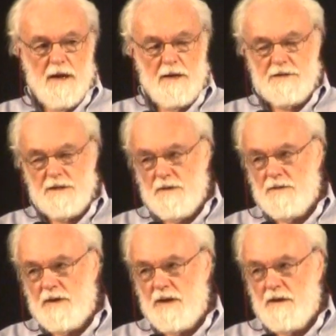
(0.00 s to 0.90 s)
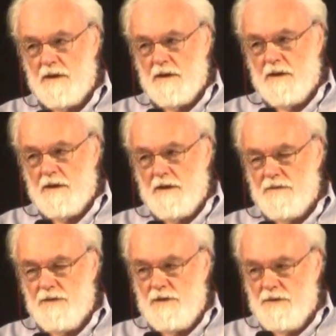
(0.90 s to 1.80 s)
And so
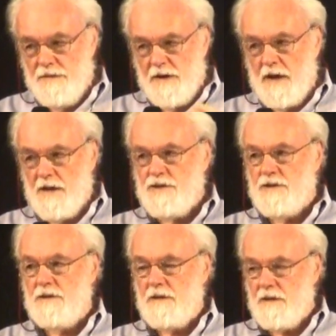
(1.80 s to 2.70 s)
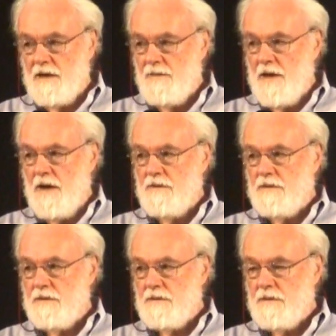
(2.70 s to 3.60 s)
the unification that can come
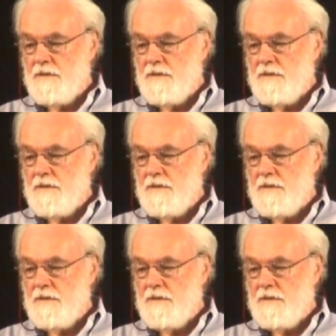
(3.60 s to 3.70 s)
out